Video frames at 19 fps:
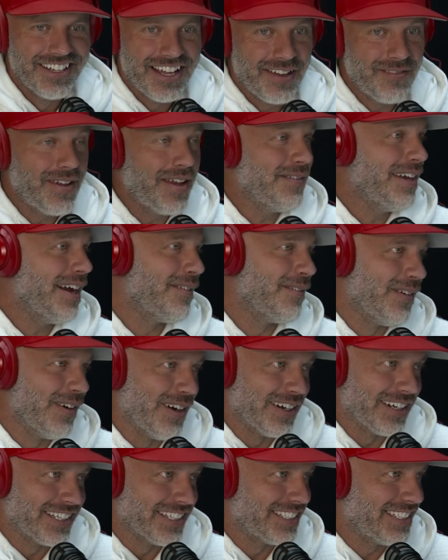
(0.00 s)
And maybe I'm
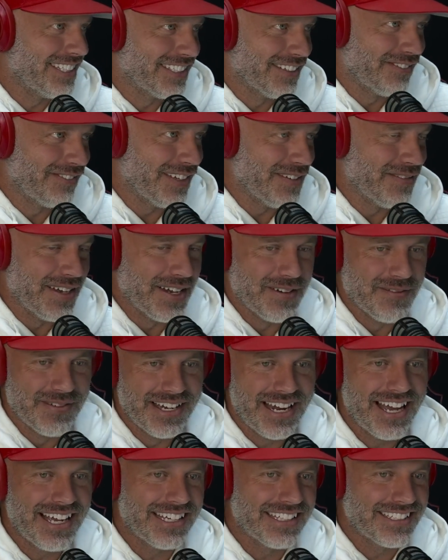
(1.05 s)
wrong because she's a female,
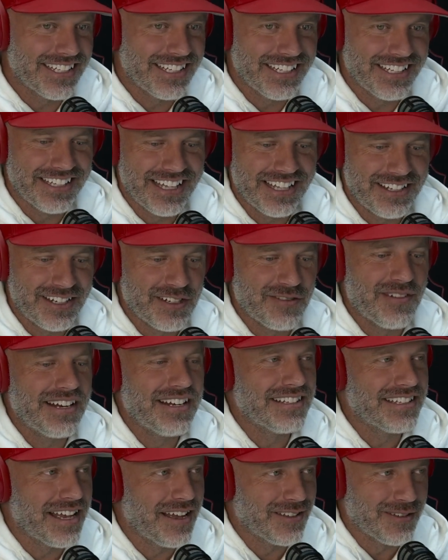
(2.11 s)
but I could tell you that there's
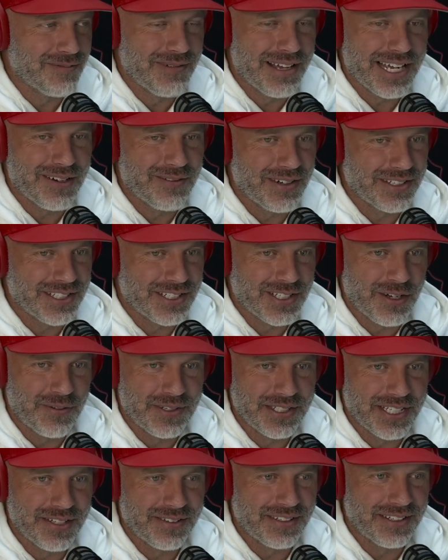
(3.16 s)
many times when Becca wants to show
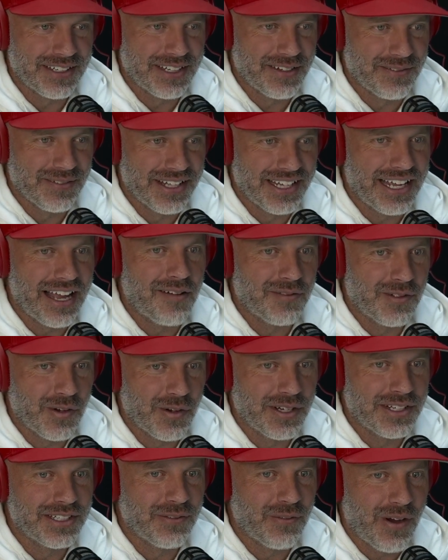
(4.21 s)
me something and I'm like, I'm
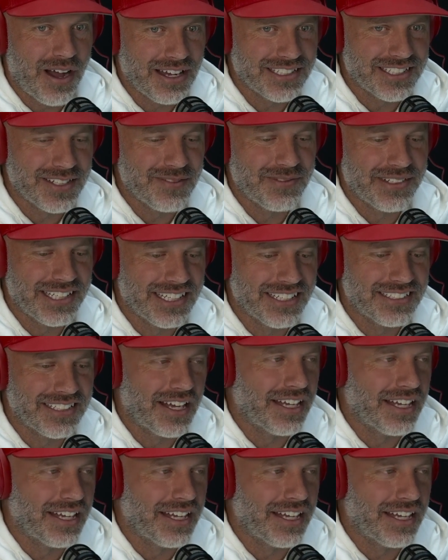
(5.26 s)
going to watch it because